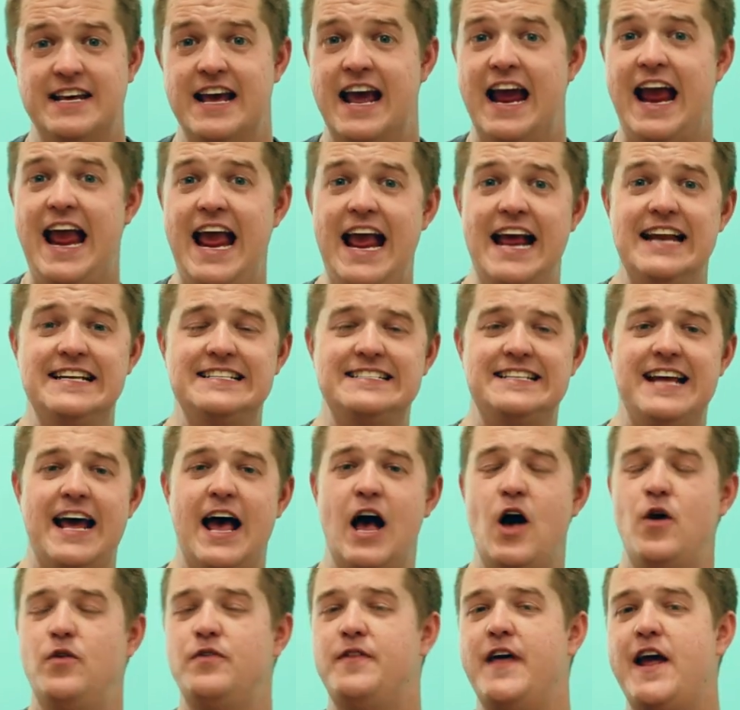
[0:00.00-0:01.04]
Hands
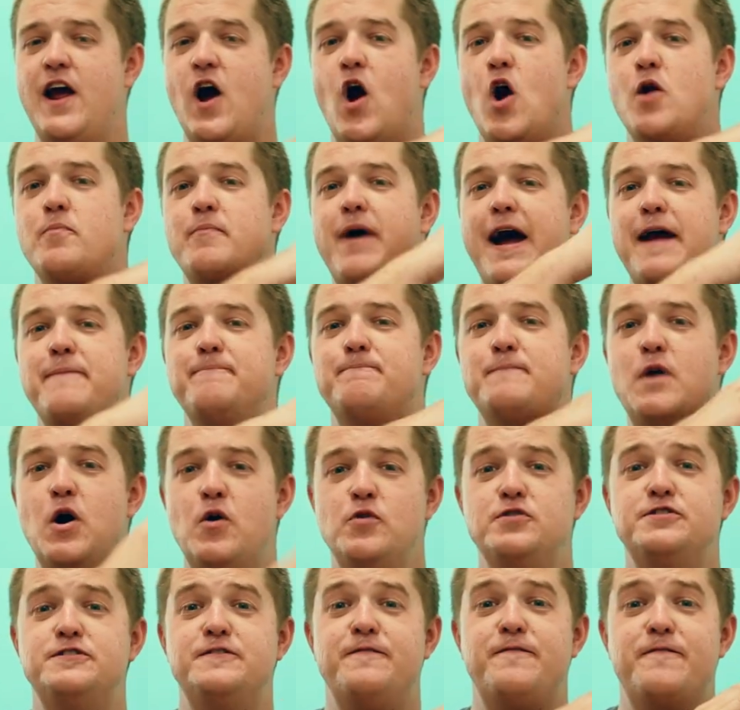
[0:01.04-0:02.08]
down, they are my
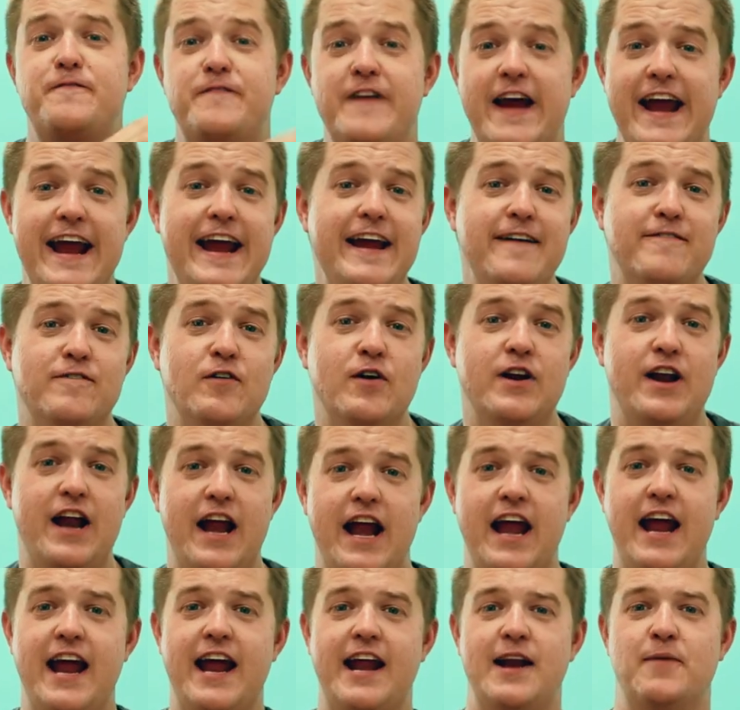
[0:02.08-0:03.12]
most favorite
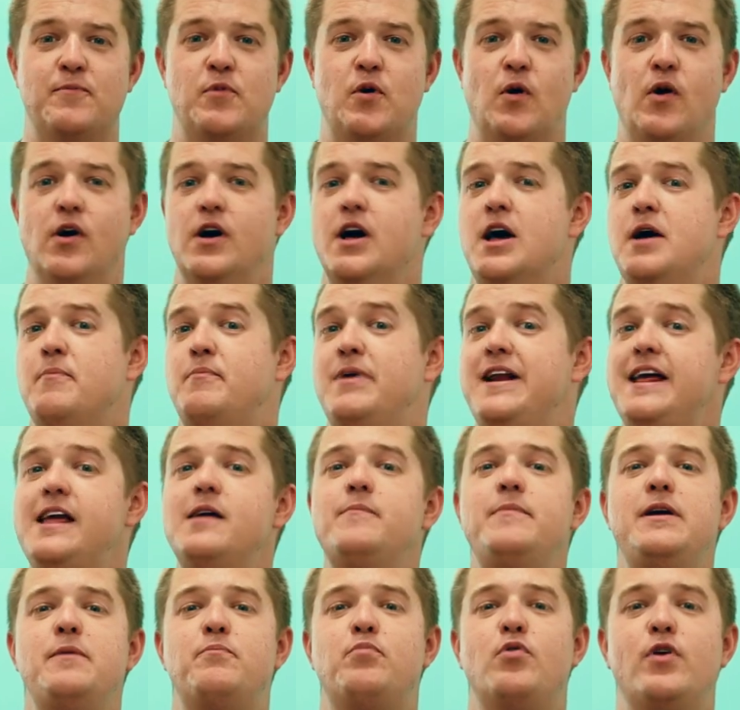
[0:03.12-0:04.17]
animal, but it can
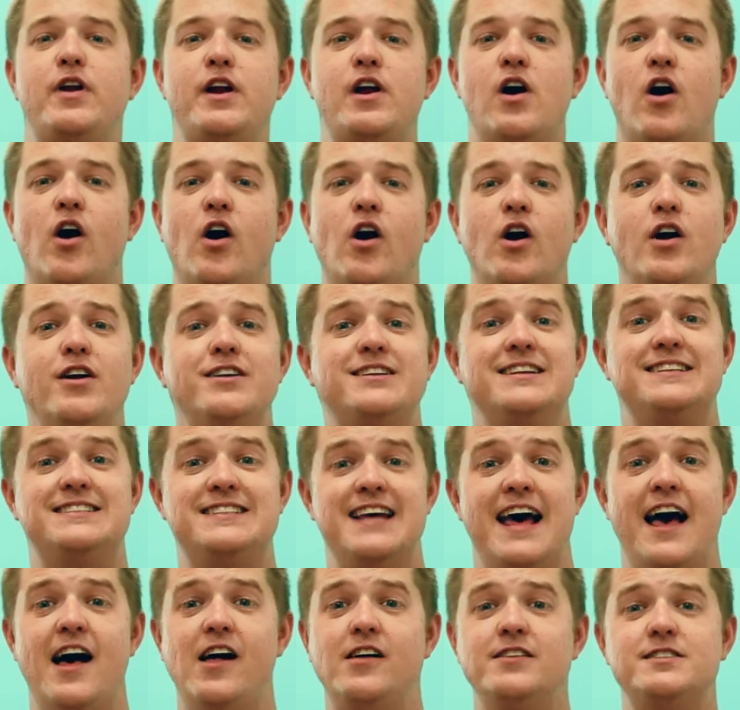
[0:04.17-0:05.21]
be pretty hard to
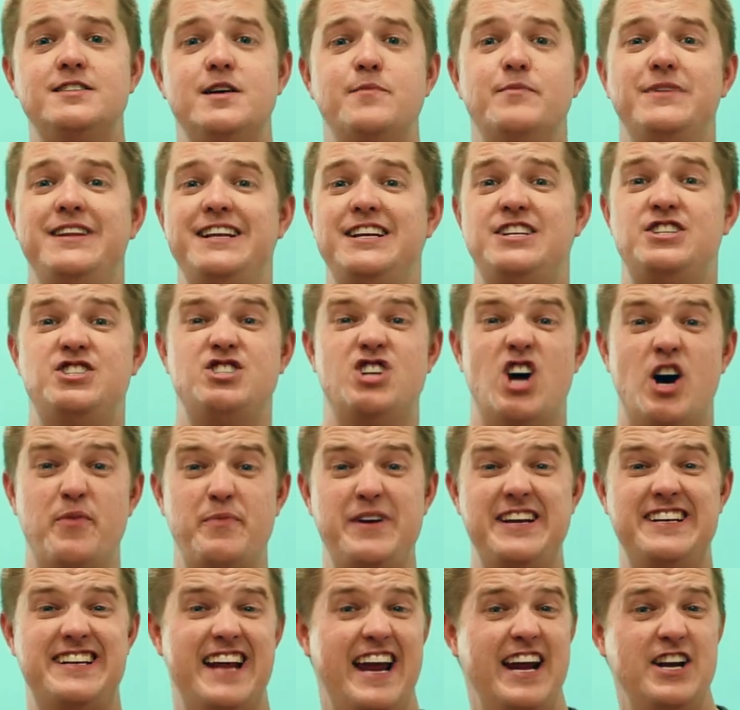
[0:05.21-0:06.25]
tell some of these chubby
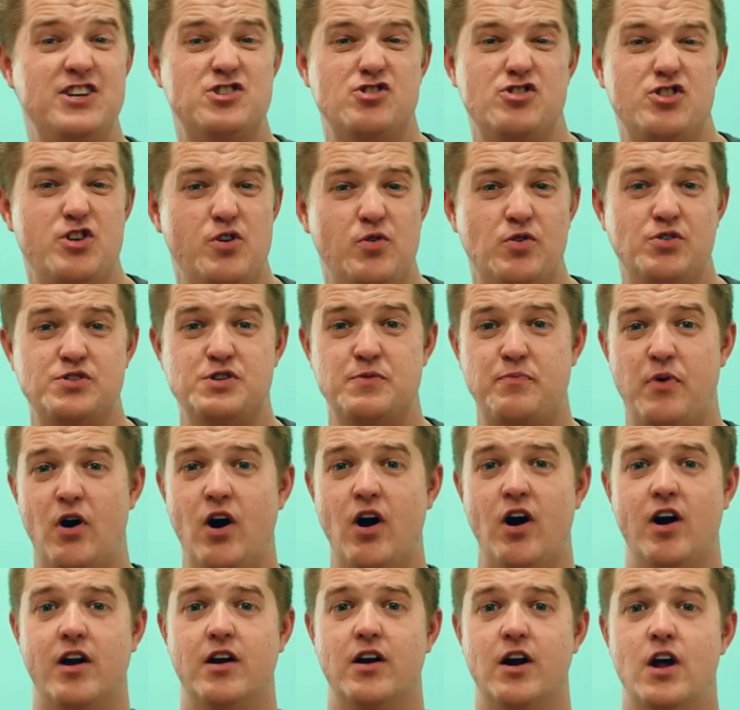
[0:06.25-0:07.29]
danger noodles
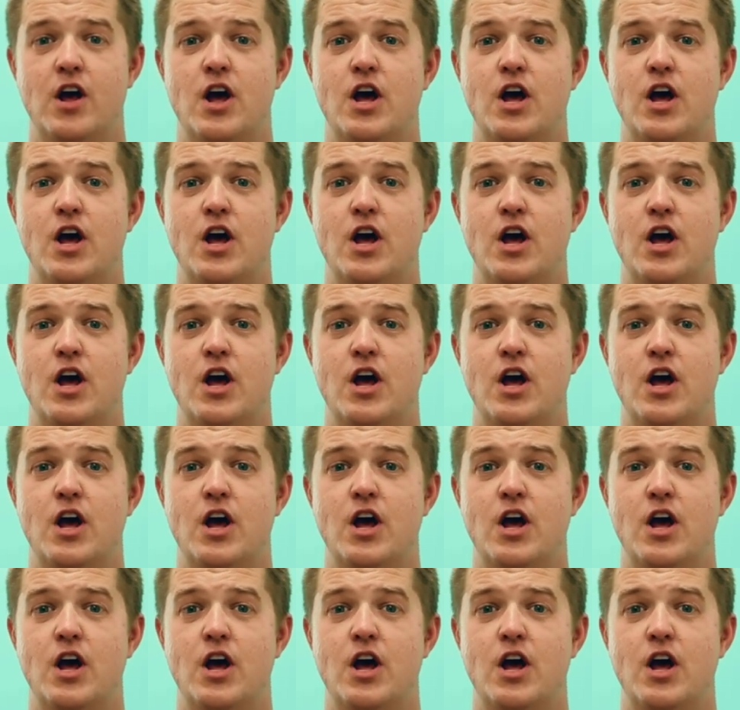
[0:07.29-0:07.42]
apart.